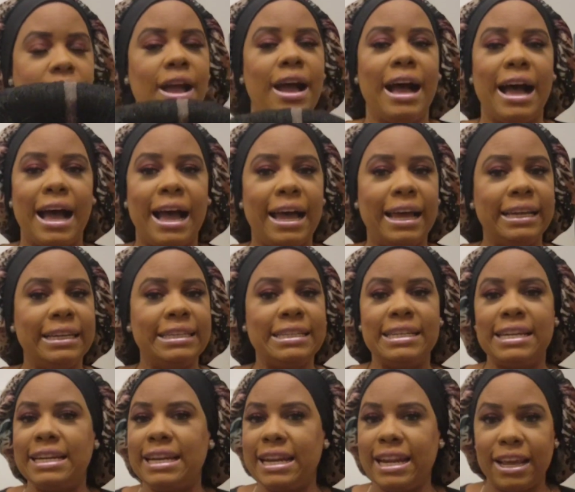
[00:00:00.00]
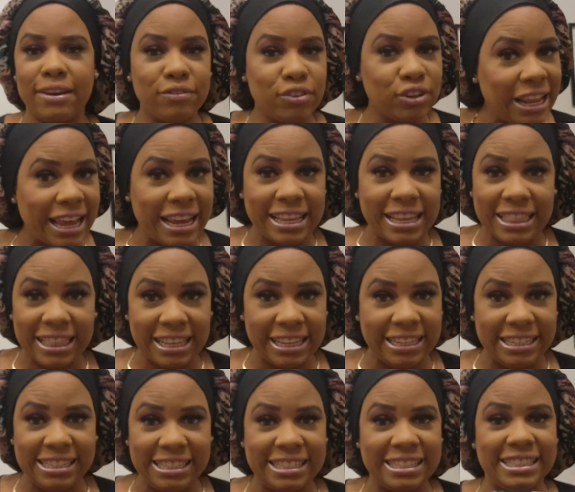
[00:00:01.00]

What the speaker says: I never like these.